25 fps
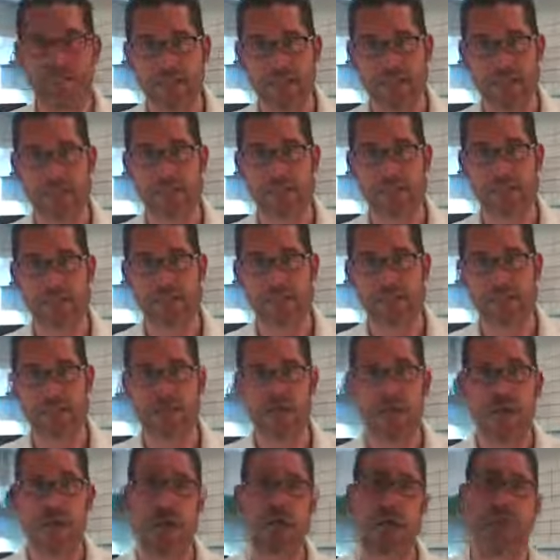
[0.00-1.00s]
that neighborhood
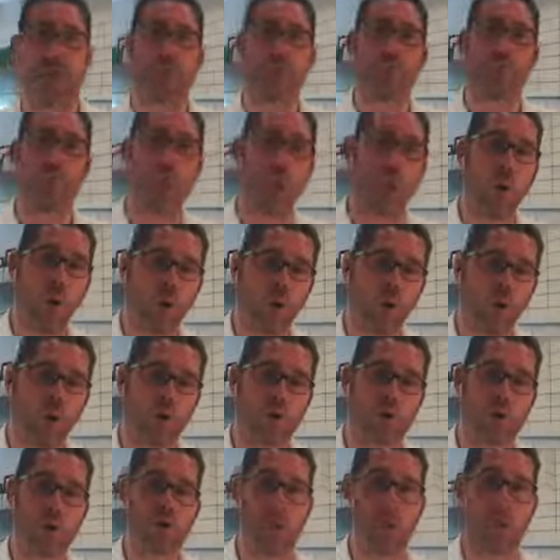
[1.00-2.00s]
and polled
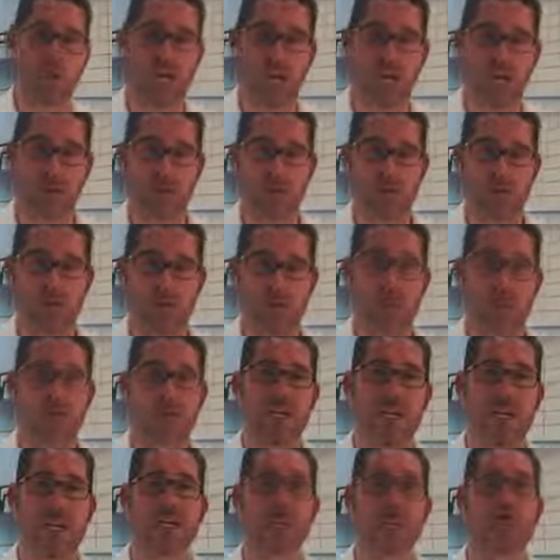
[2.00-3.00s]
the neighbors to
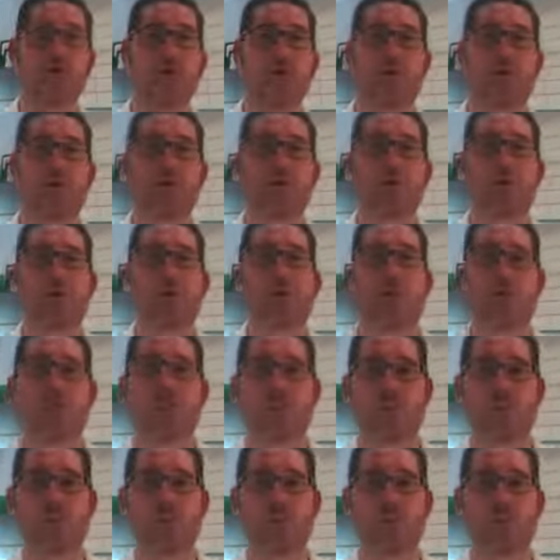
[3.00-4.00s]
ask who the number one agent
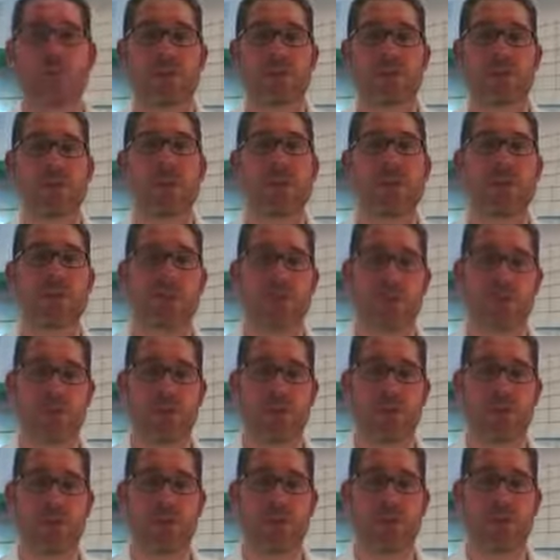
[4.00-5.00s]
was in the
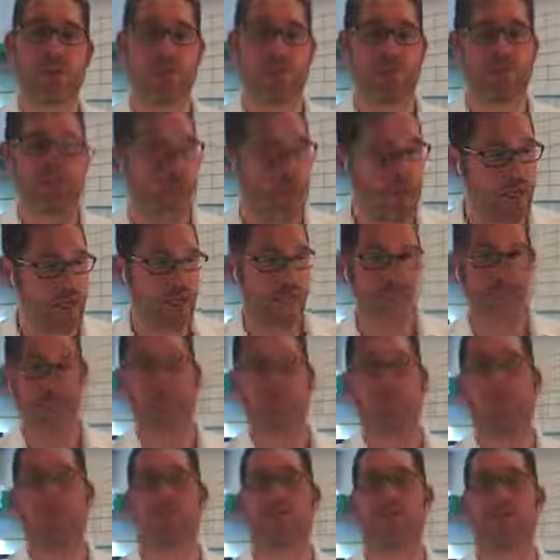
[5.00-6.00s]
area. It was the
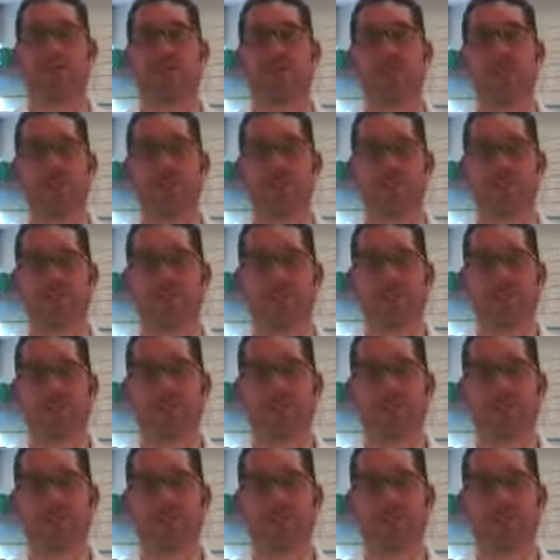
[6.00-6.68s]
fictitious agent.